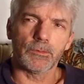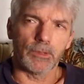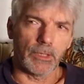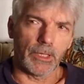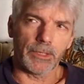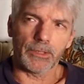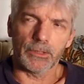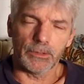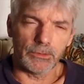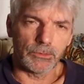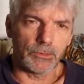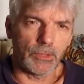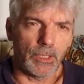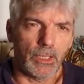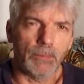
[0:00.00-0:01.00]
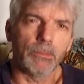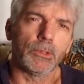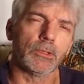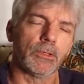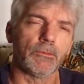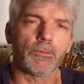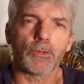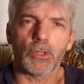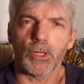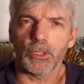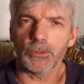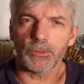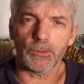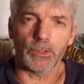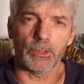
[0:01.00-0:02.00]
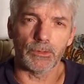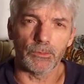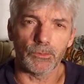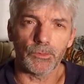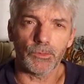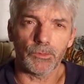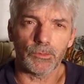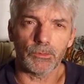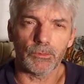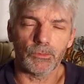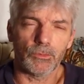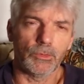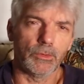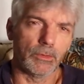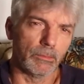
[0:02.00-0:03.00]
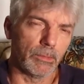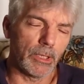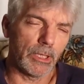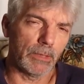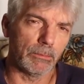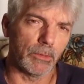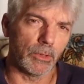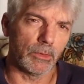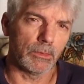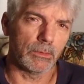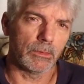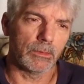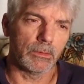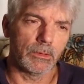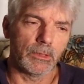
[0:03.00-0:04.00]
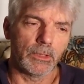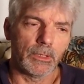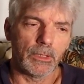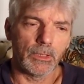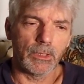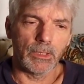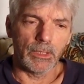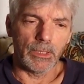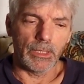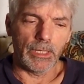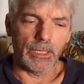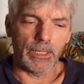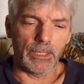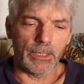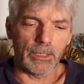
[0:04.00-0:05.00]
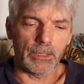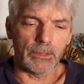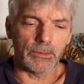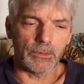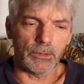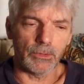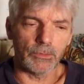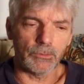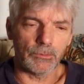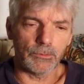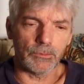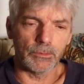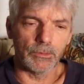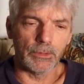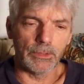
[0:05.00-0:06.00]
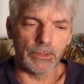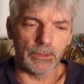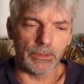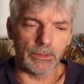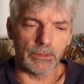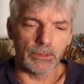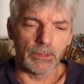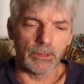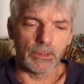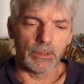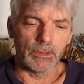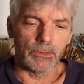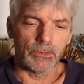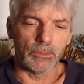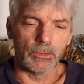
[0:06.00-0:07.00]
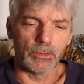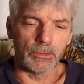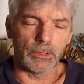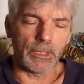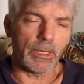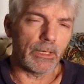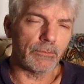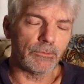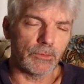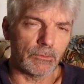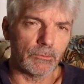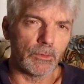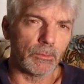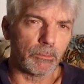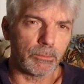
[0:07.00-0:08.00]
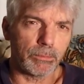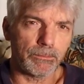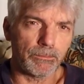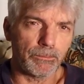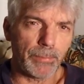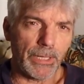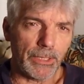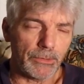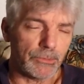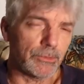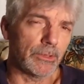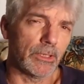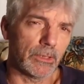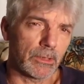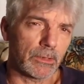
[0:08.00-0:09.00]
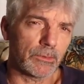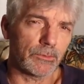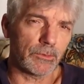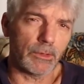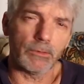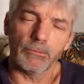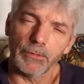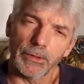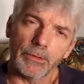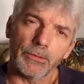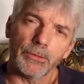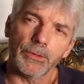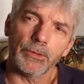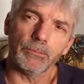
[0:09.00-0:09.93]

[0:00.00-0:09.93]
like a table of contents to the Bible. And it's the lives of the patriarchs are very